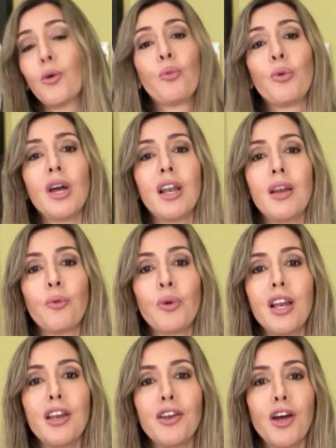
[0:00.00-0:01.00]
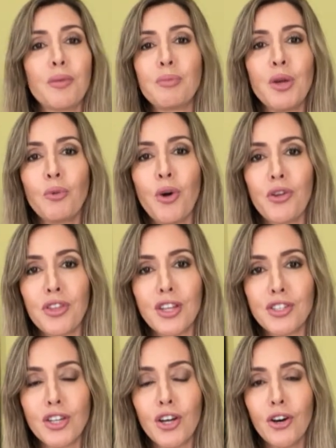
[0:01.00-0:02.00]
will not be worth
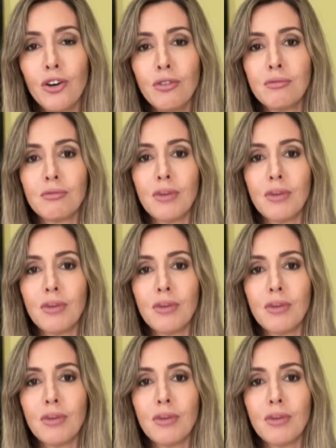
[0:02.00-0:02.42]
it, you know?